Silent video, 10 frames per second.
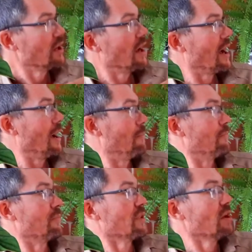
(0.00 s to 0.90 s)

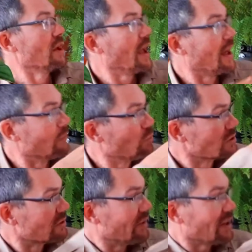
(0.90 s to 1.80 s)
and it will
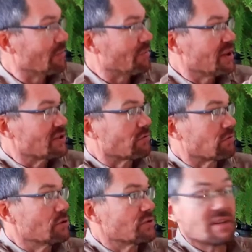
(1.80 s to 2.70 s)
develop its
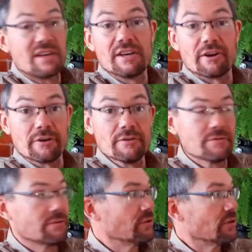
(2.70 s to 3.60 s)
roots here